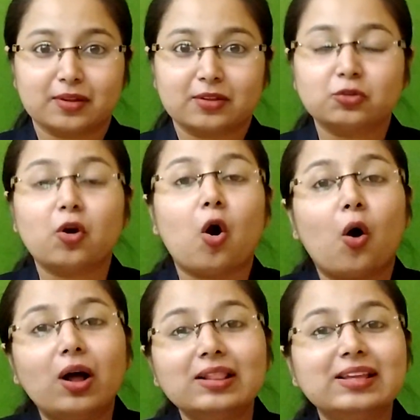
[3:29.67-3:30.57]
So
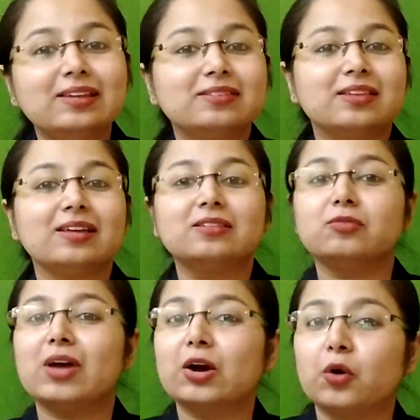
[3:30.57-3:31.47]
all these things
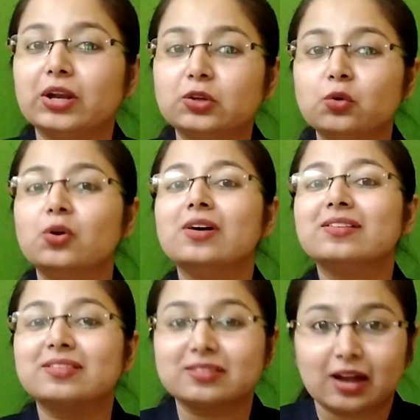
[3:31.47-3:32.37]
we are going to
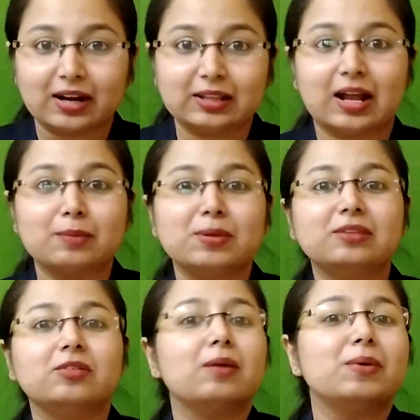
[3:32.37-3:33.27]
study. That
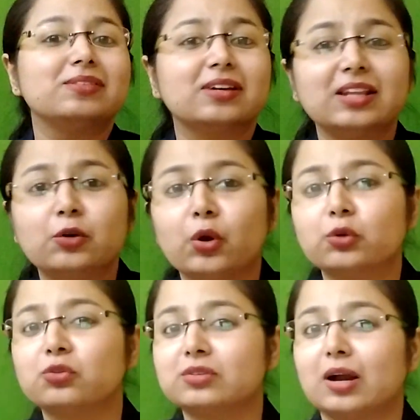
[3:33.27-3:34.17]
means we are basically going
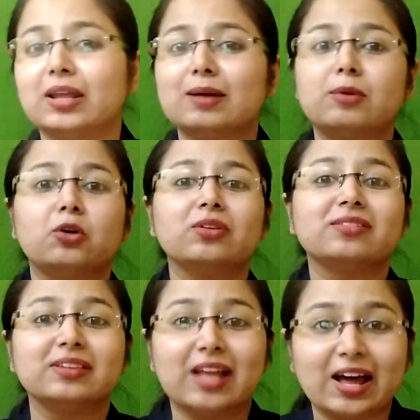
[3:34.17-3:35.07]
to study about the
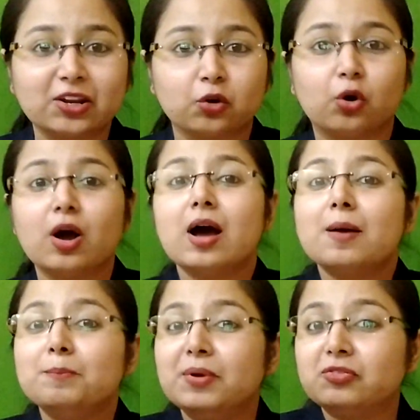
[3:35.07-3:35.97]
scenario
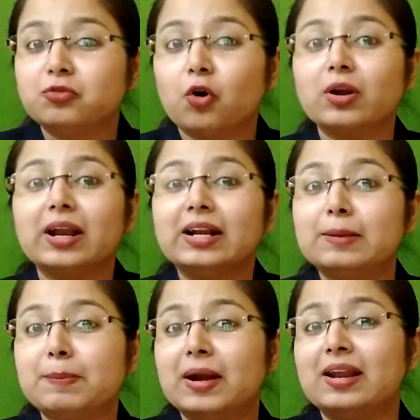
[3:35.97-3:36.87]
before
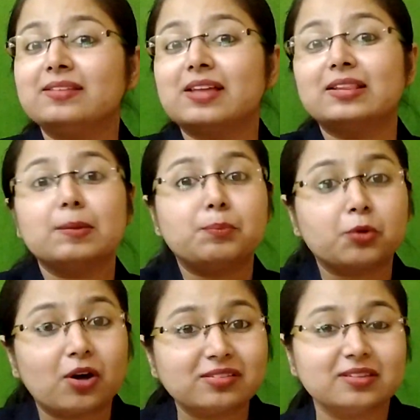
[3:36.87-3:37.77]
independence and the
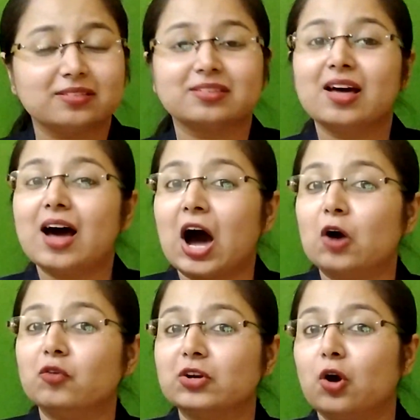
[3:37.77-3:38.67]
process
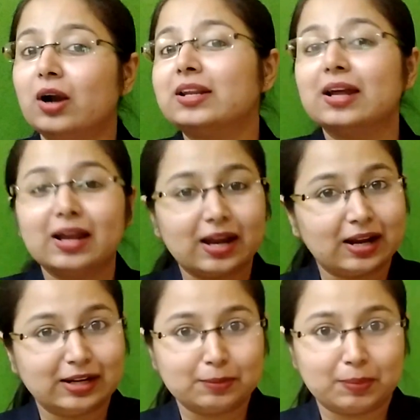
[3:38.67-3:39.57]
how we got
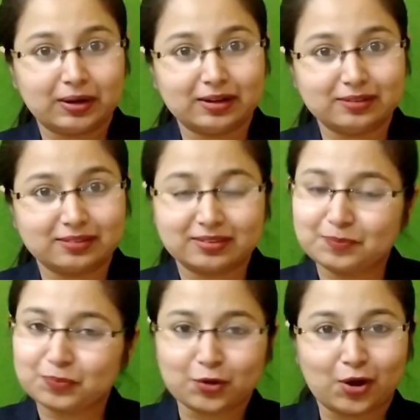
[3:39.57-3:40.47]
independence.
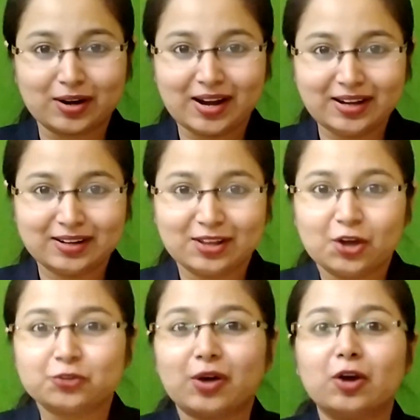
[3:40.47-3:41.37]
Alright.
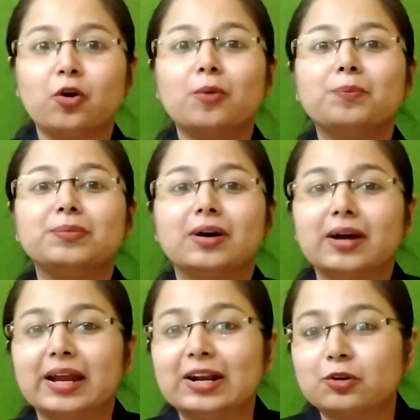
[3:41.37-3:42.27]
So I hope
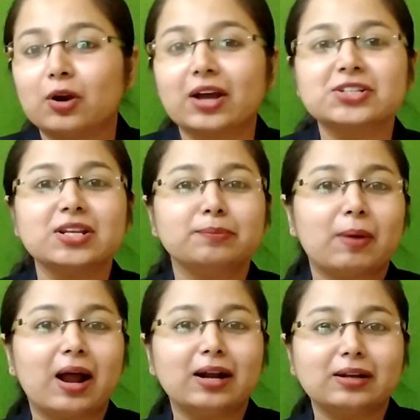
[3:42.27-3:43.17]
the introduction
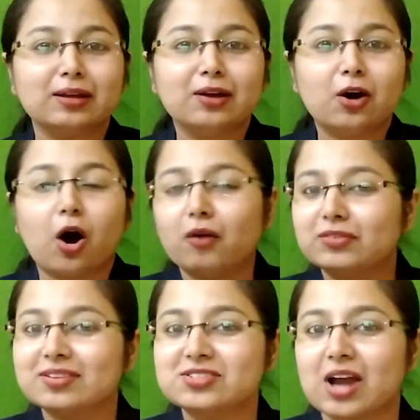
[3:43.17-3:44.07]
part of
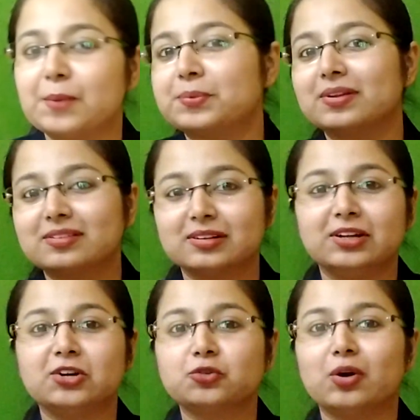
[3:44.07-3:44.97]
this chapter is
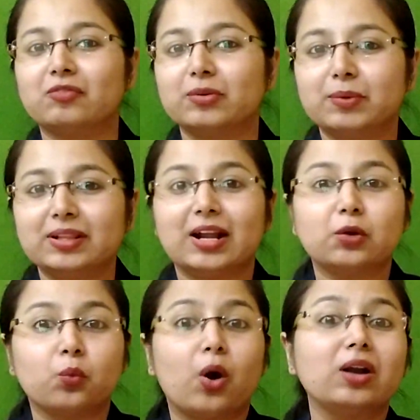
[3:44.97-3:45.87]
clear to everybody, that
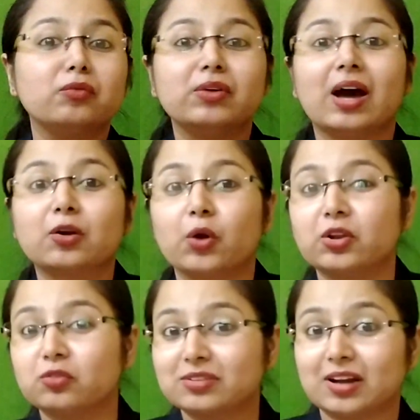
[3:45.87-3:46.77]
what we are
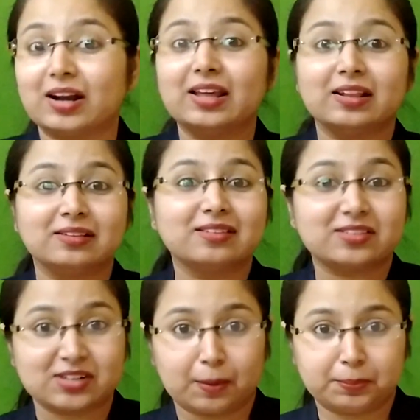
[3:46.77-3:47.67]
going to study in this
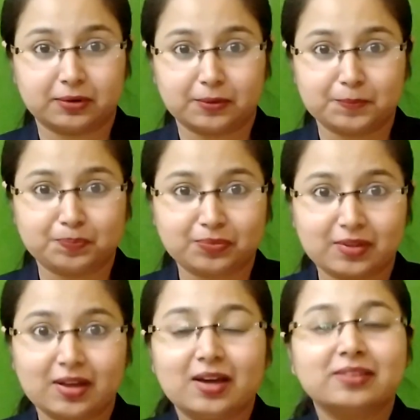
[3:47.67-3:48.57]
chapter.
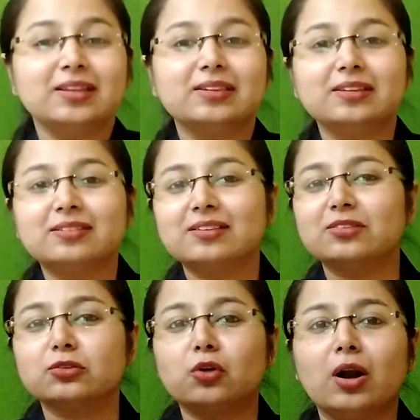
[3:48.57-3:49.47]
See, this
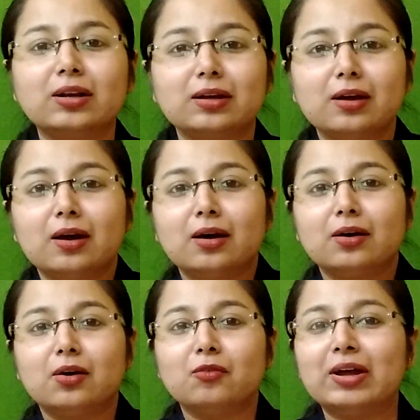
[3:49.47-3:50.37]
is not
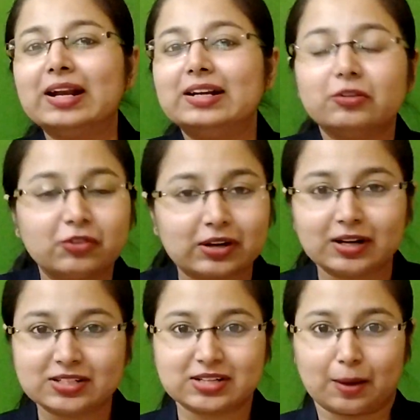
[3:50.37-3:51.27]
very
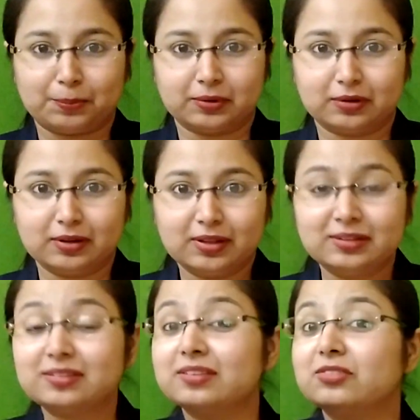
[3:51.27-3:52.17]
difficult chapter.
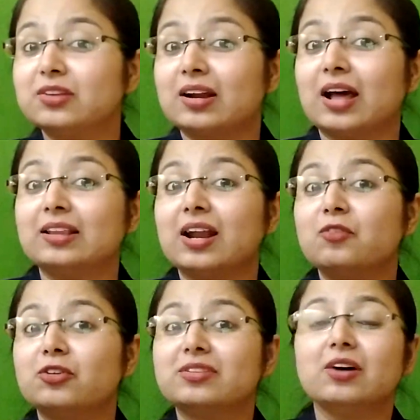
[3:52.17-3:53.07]
This is rather, I
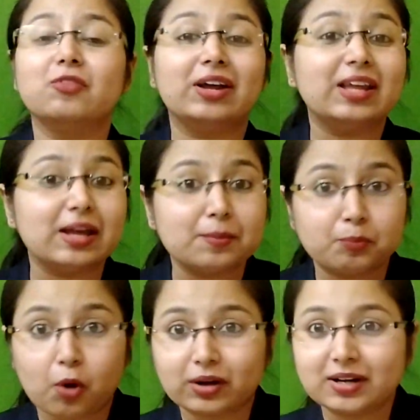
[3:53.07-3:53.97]
would say, a very
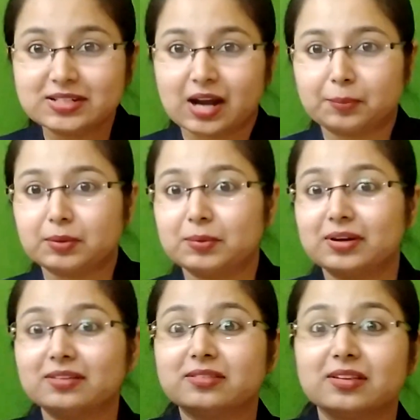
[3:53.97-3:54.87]
important chapter,
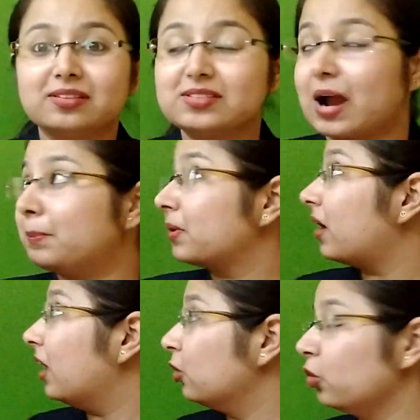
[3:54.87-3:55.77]
because this chapter
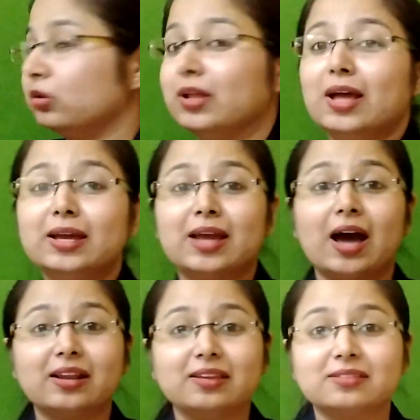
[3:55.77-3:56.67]
alone
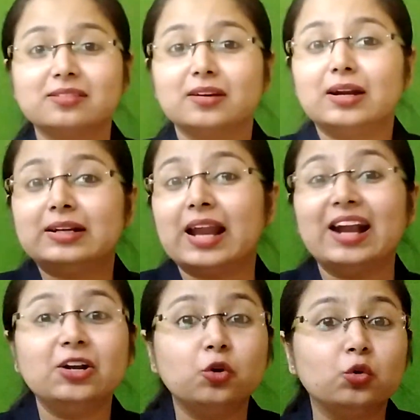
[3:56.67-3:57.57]
carries
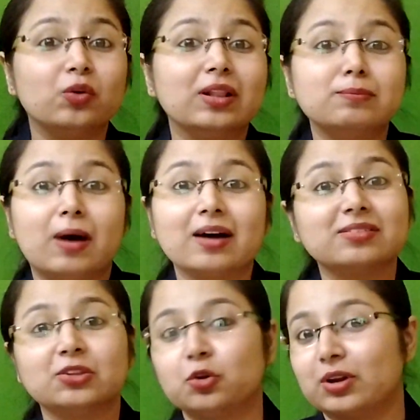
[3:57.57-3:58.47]
10 to 12 marks
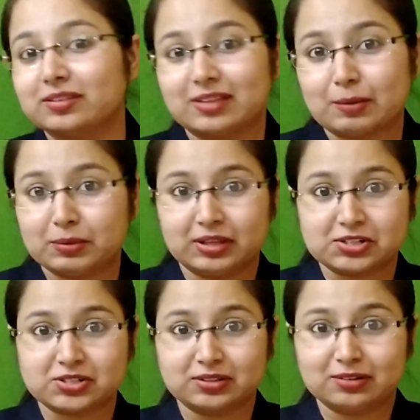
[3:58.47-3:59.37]
in your
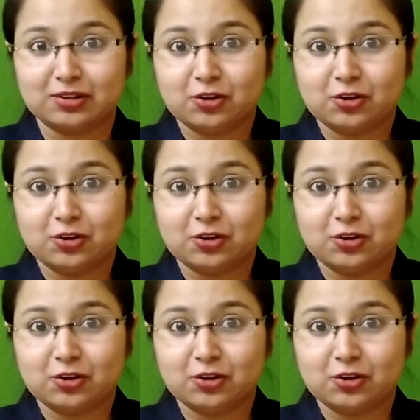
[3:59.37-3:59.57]
examination.